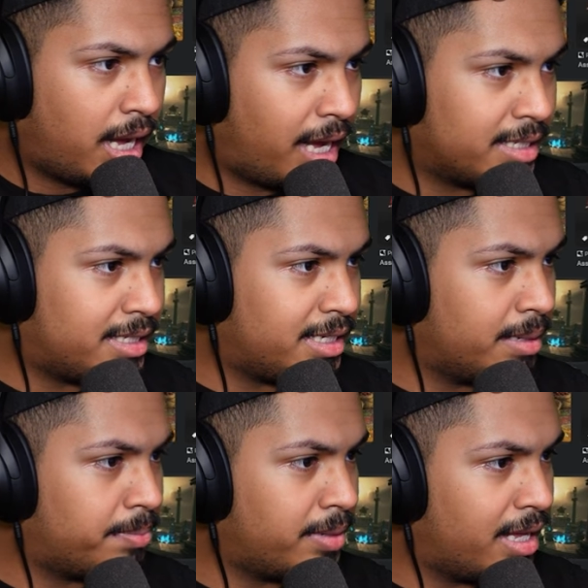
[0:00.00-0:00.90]
I
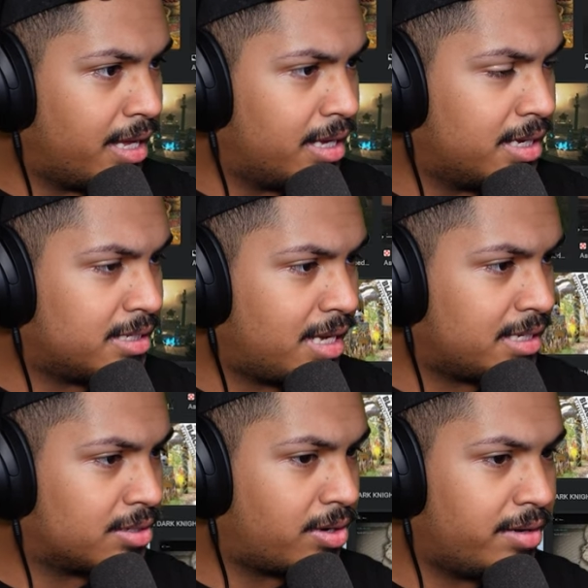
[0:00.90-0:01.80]
did play uh,
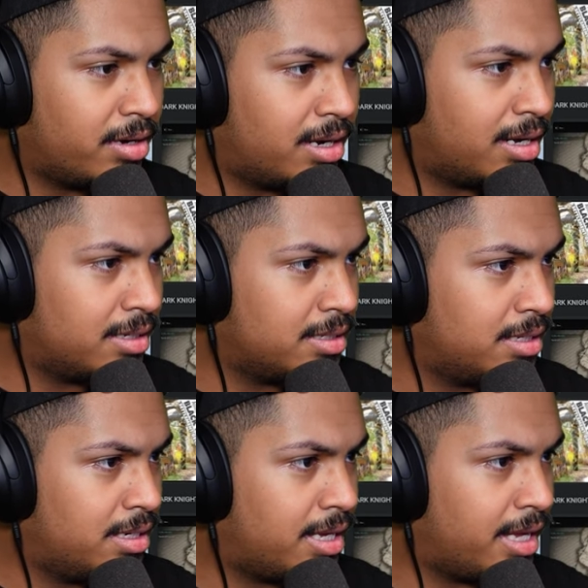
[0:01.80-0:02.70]
Assassin's Creed Valhalla,
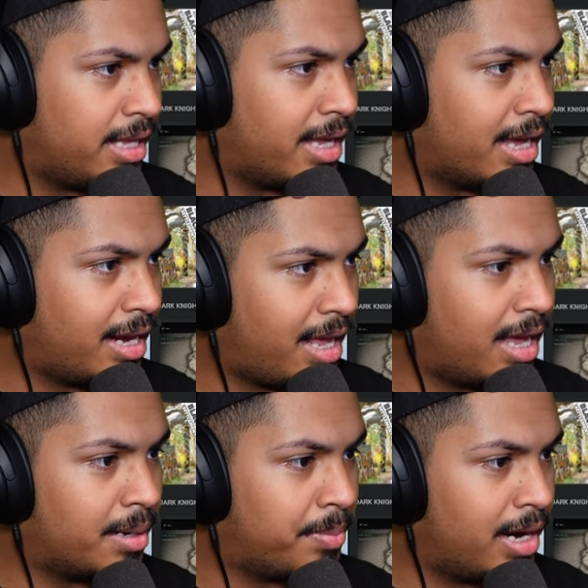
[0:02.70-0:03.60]
and yeah, they
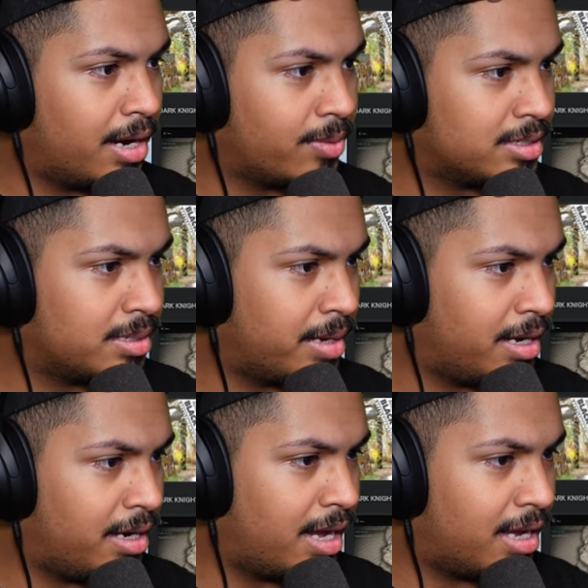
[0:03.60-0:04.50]
had a pyre when
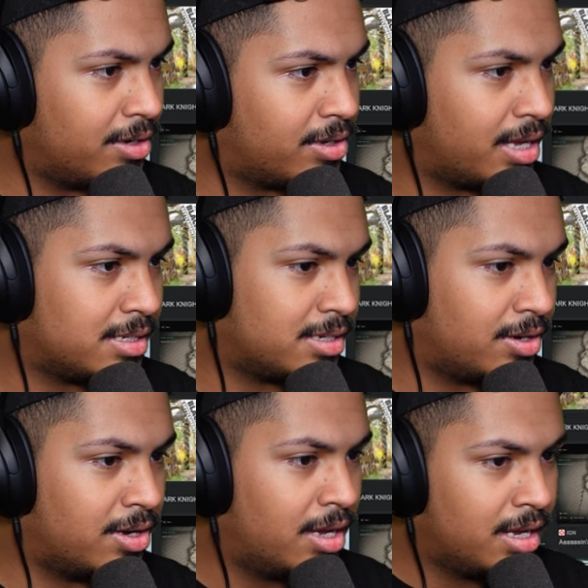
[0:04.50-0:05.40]
somebody died. Okay,
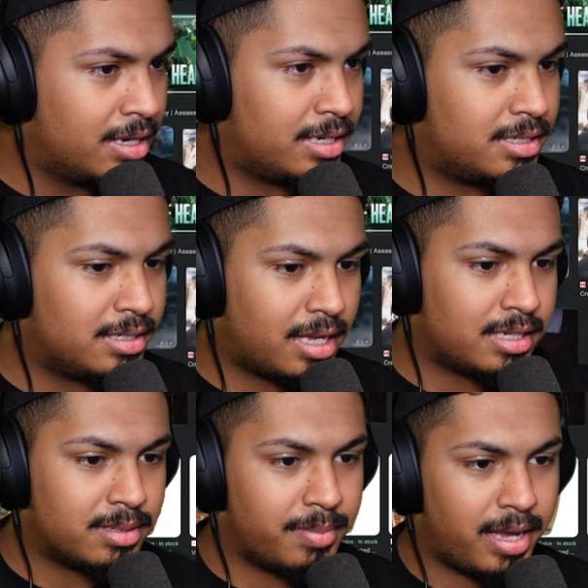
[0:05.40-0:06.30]
so this is like
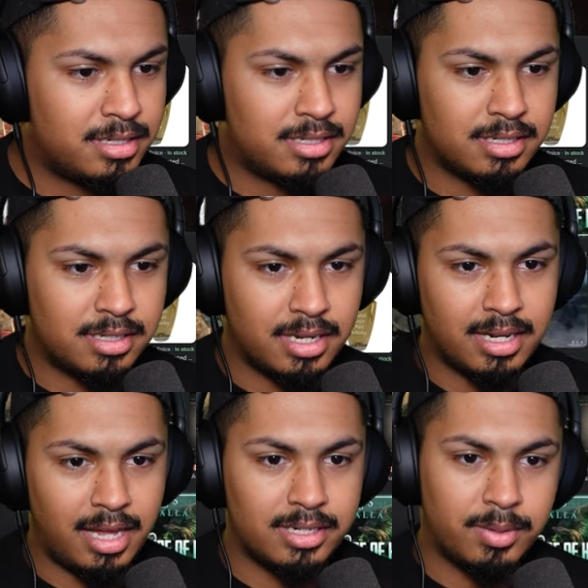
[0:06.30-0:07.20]
some ancient shit.
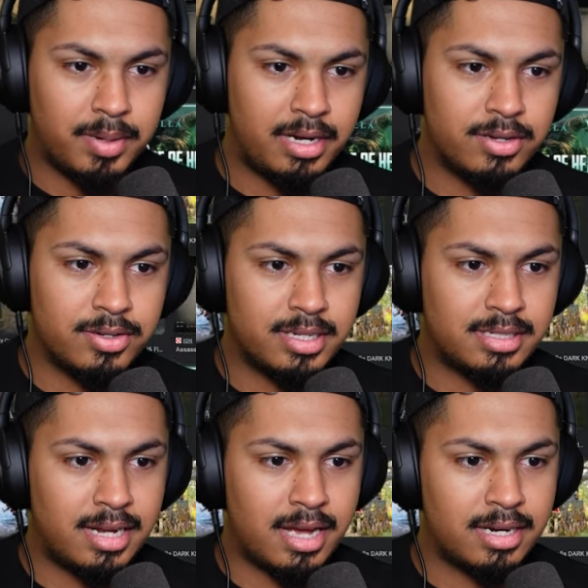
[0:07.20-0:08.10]
Like nobody doing this,
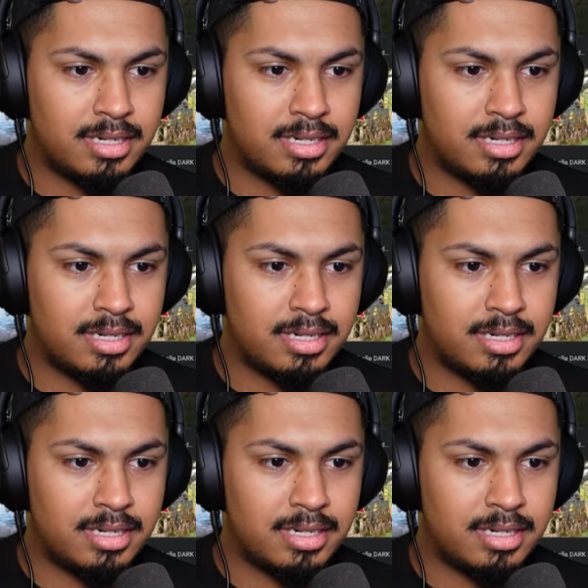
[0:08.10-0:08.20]
not